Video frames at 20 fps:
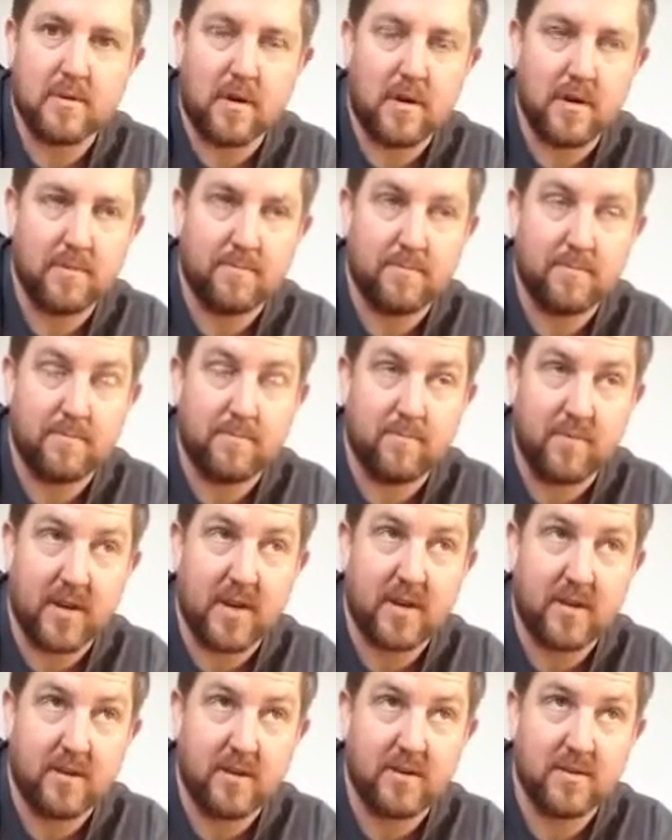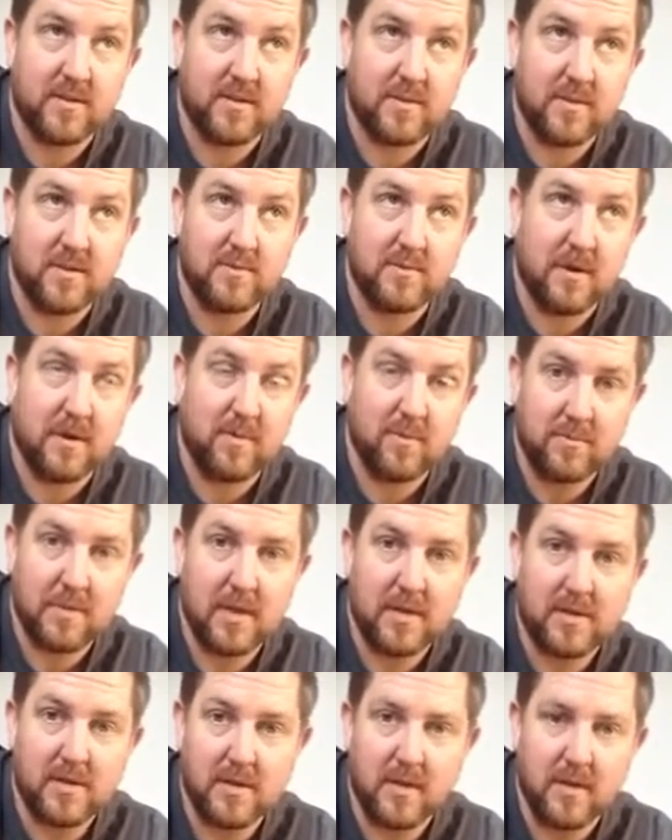I recognised the smell
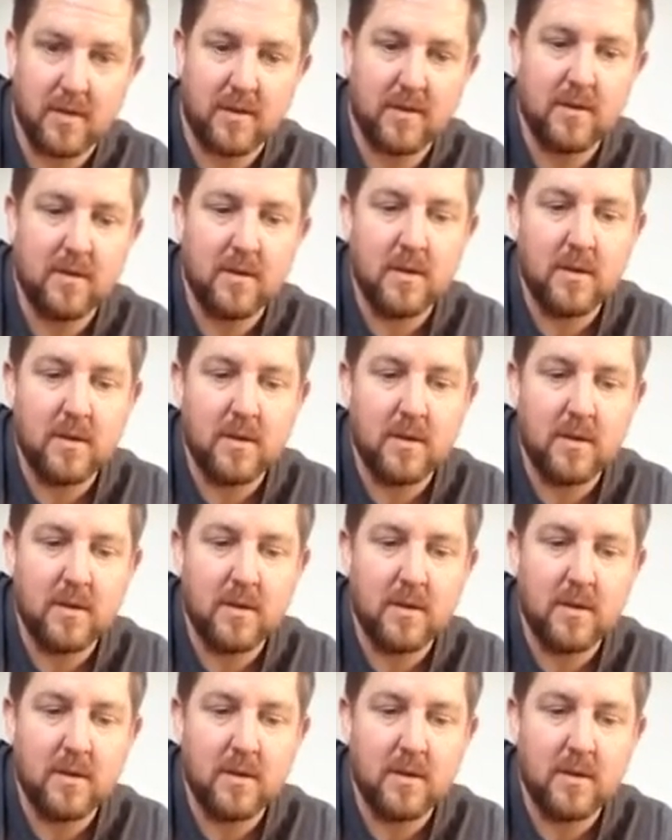immediately.